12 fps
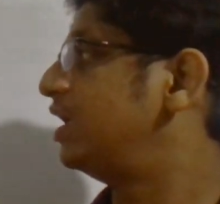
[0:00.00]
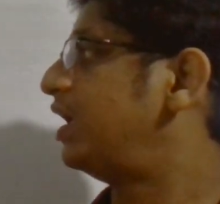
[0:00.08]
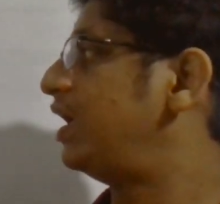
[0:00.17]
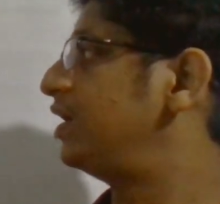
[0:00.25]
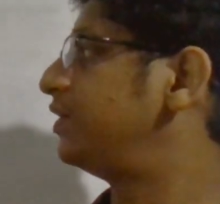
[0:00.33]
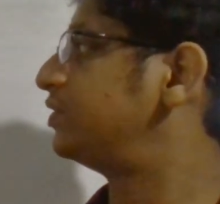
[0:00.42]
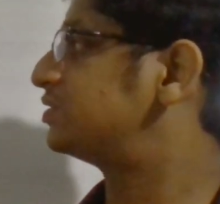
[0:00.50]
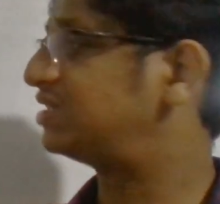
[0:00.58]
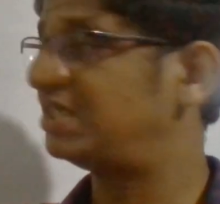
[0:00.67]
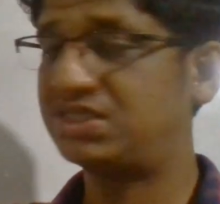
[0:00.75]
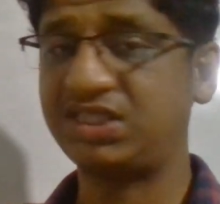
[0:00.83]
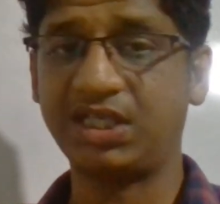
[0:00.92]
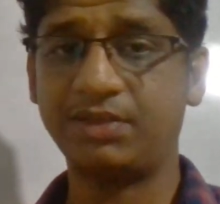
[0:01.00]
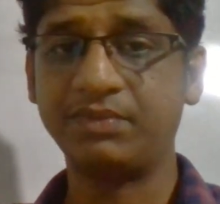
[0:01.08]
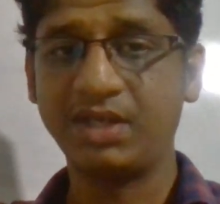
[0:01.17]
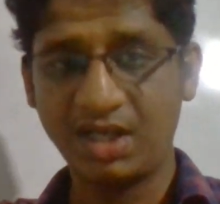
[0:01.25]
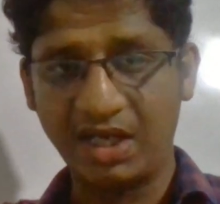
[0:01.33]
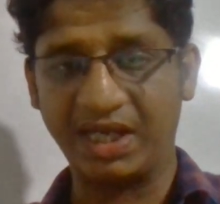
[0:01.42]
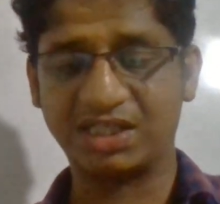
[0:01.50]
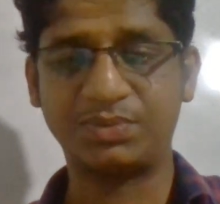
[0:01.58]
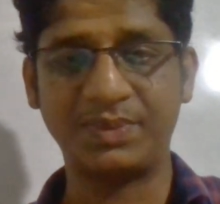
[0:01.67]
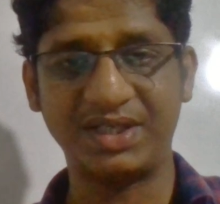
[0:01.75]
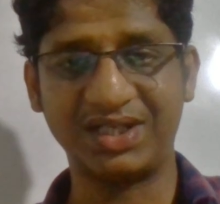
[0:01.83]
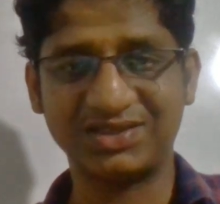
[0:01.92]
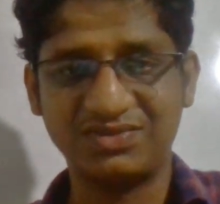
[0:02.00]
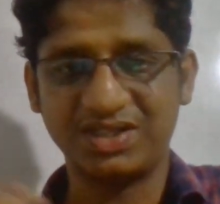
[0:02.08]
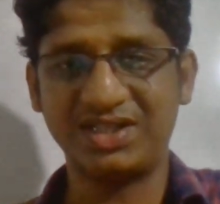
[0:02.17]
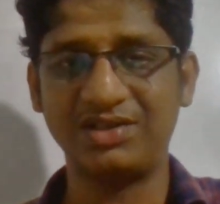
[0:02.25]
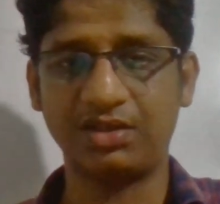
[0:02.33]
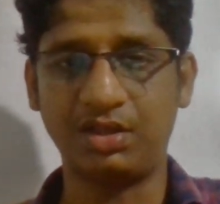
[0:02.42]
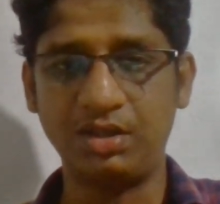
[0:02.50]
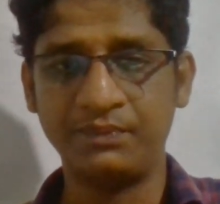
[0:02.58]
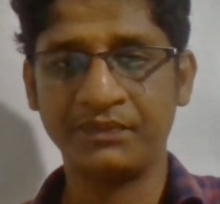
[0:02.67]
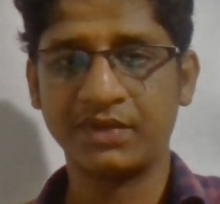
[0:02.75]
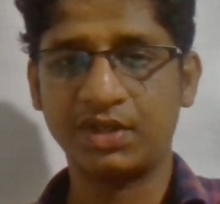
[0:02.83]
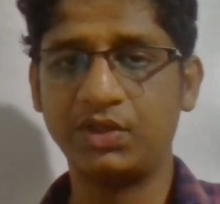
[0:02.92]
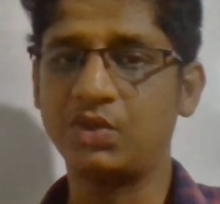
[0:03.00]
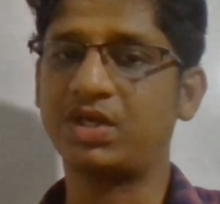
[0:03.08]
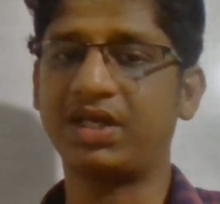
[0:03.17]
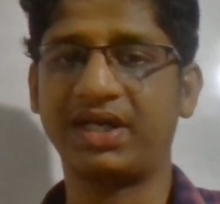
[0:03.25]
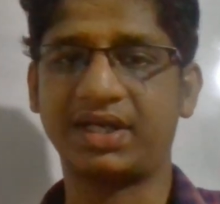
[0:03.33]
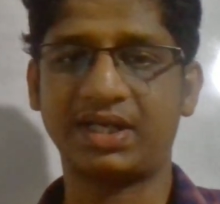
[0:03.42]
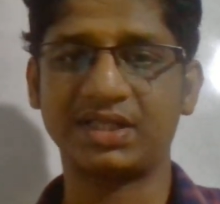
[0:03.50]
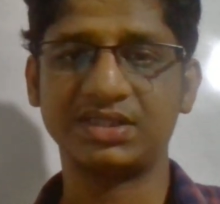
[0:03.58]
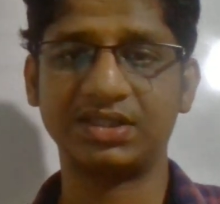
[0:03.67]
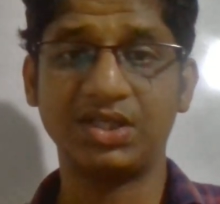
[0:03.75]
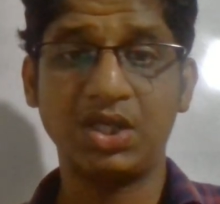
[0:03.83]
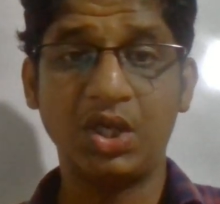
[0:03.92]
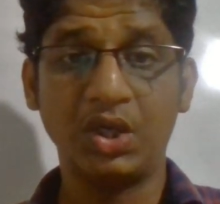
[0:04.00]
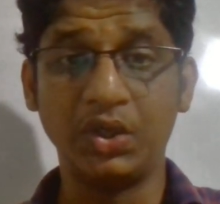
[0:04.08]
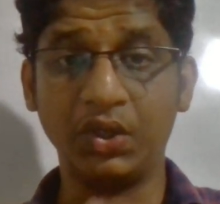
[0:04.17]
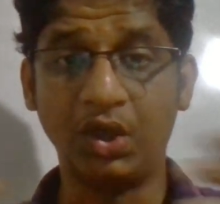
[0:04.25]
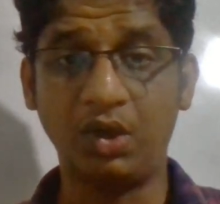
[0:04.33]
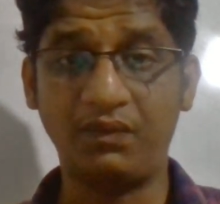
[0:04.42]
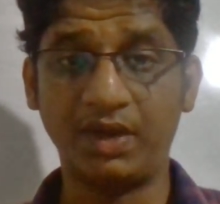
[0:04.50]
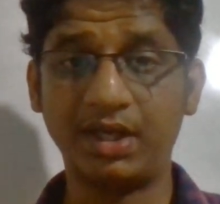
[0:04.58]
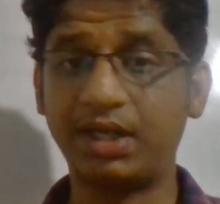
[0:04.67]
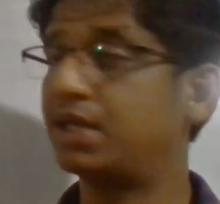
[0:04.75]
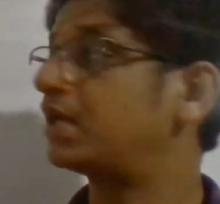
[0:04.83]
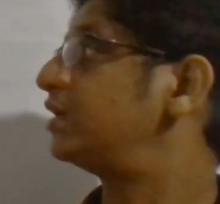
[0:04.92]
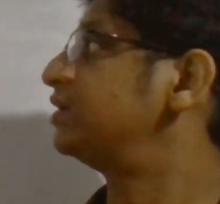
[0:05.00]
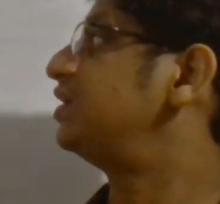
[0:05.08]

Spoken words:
and now cesium experience very low nuclear attraction. No wonder